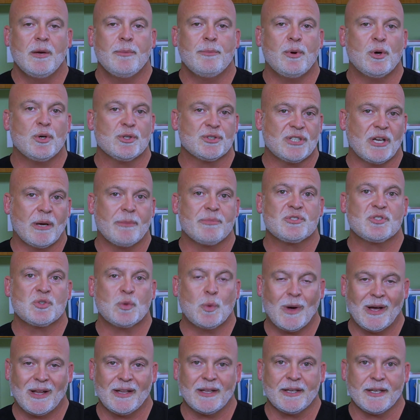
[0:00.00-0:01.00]
post-op
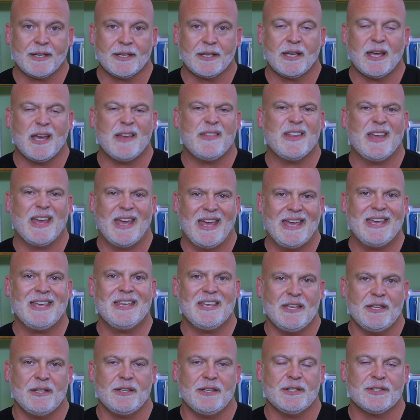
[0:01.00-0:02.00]
swelling, and the
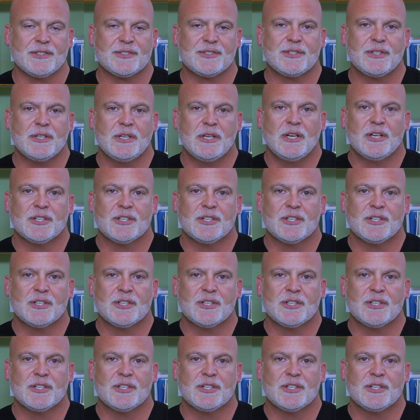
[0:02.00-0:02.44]
achiness.